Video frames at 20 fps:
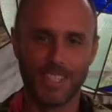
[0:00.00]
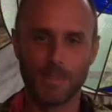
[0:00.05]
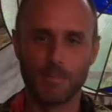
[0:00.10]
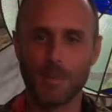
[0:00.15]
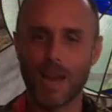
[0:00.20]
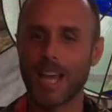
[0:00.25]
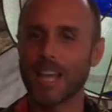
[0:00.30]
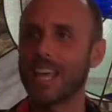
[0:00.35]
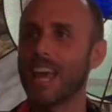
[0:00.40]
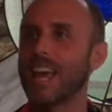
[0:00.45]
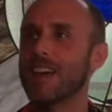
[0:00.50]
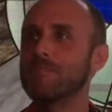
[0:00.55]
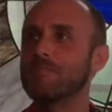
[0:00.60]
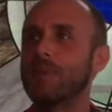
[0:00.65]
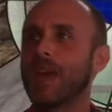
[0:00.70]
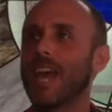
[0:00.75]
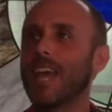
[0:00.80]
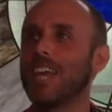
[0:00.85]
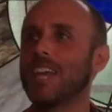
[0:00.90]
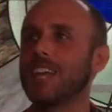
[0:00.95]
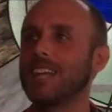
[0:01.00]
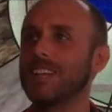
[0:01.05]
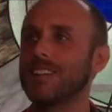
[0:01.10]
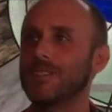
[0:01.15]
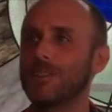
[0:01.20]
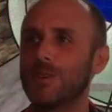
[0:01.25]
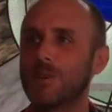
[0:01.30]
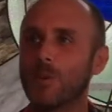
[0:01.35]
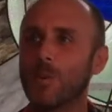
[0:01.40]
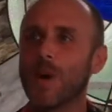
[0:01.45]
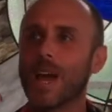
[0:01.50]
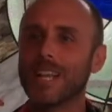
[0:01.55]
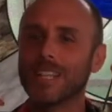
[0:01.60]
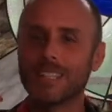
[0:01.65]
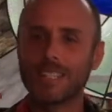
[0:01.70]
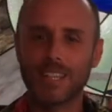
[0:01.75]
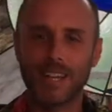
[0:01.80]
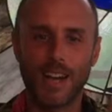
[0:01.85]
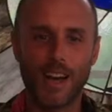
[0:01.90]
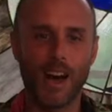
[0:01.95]
My campaign
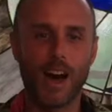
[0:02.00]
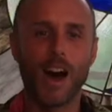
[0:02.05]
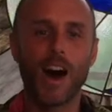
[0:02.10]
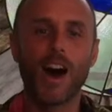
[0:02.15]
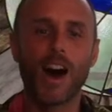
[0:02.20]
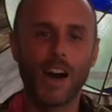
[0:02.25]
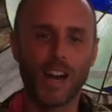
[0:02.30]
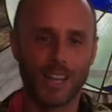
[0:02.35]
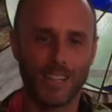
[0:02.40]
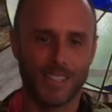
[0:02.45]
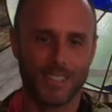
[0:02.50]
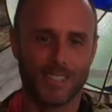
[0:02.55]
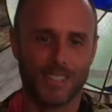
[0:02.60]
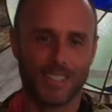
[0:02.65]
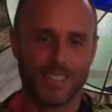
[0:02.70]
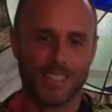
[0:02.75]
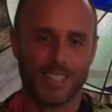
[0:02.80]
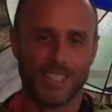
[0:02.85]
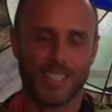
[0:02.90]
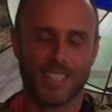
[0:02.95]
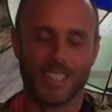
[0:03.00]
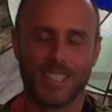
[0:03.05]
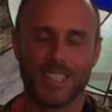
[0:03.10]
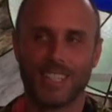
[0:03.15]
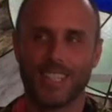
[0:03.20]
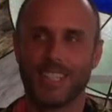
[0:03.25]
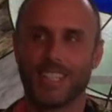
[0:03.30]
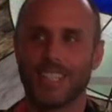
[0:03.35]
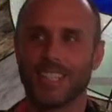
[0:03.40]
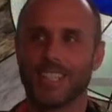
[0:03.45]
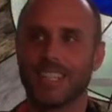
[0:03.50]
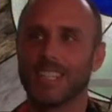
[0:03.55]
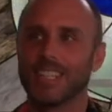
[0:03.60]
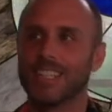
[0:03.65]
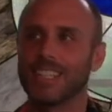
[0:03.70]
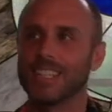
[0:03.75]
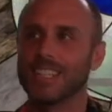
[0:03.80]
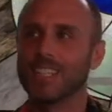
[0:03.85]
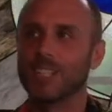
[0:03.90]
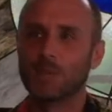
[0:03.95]
went on.
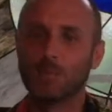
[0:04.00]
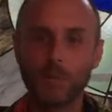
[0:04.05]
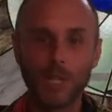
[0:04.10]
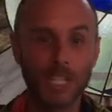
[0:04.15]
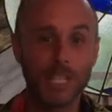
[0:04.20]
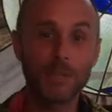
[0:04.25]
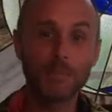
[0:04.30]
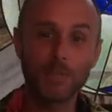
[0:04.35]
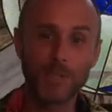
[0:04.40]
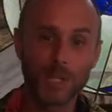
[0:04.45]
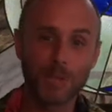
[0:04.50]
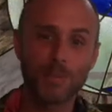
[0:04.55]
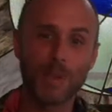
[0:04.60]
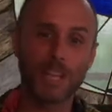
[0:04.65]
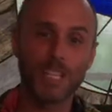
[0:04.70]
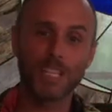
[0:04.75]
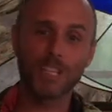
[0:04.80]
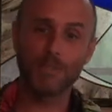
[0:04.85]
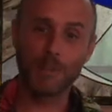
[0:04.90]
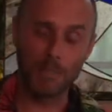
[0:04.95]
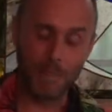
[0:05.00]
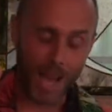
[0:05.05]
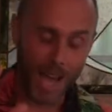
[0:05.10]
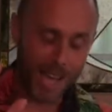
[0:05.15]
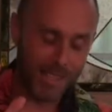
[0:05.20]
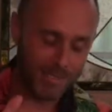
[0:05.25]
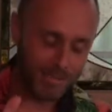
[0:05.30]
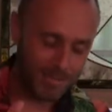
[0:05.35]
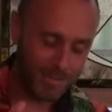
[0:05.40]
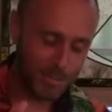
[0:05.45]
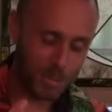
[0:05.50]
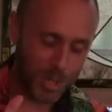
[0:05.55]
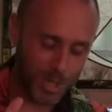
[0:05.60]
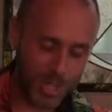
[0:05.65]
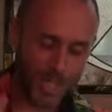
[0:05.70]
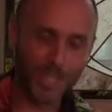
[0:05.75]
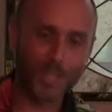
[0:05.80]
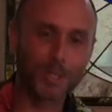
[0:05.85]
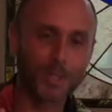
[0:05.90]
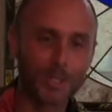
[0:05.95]
And to put it in perspective, I'm not
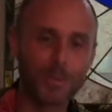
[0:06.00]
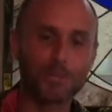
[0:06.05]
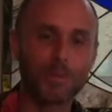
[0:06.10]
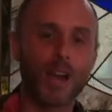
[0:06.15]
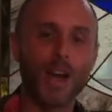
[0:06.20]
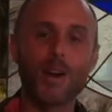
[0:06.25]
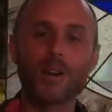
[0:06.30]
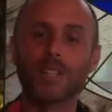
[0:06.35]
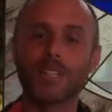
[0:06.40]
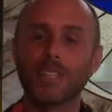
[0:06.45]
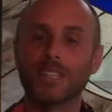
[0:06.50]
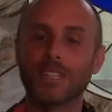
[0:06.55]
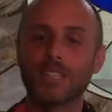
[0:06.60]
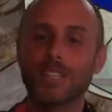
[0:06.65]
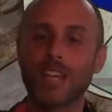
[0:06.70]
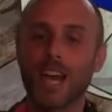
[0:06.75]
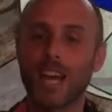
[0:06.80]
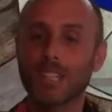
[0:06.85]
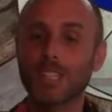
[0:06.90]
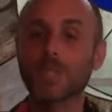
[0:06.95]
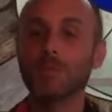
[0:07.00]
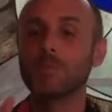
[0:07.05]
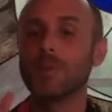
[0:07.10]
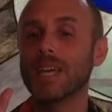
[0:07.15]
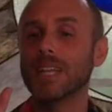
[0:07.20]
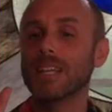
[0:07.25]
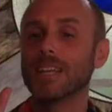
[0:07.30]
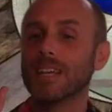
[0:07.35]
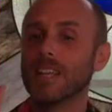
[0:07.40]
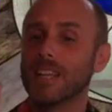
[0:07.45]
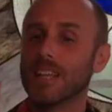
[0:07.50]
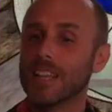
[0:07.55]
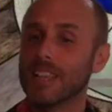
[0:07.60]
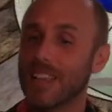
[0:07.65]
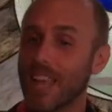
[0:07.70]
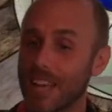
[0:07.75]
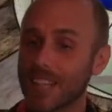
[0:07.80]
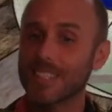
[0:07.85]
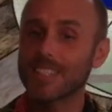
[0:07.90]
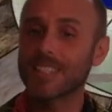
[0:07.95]
particularly proud of this. I spent
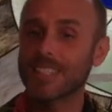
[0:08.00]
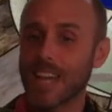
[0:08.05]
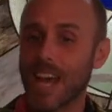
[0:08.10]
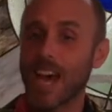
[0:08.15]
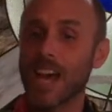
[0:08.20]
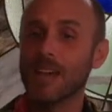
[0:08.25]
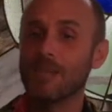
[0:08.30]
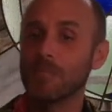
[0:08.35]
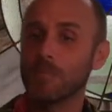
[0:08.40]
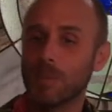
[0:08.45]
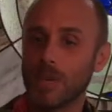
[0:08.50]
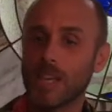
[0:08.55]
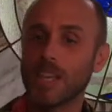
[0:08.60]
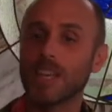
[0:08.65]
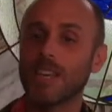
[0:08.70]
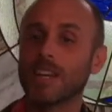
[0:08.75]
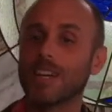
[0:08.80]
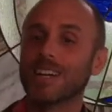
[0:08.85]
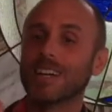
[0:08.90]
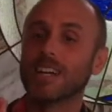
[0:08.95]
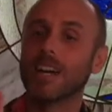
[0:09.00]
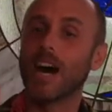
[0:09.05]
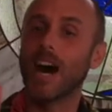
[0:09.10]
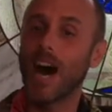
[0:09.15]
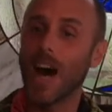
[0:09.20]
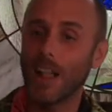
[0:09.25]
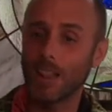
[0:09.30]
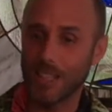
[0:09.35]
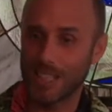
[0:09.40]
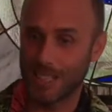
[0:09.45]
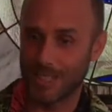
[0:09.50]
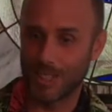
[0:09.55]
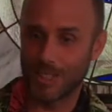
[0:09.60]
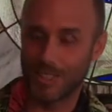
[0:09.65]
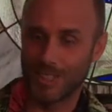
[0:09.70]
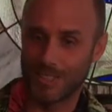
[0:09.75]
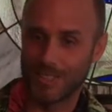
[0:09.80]
less time picking a college